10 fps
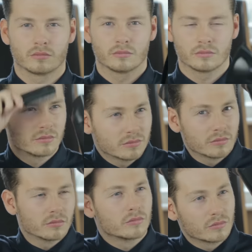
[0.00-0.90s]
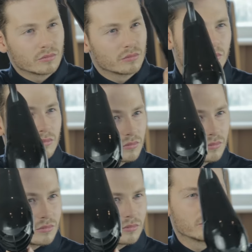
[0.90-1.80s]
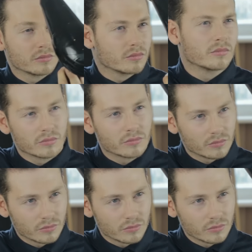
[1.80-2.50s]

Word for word: controls my hair so, so much. Next I get a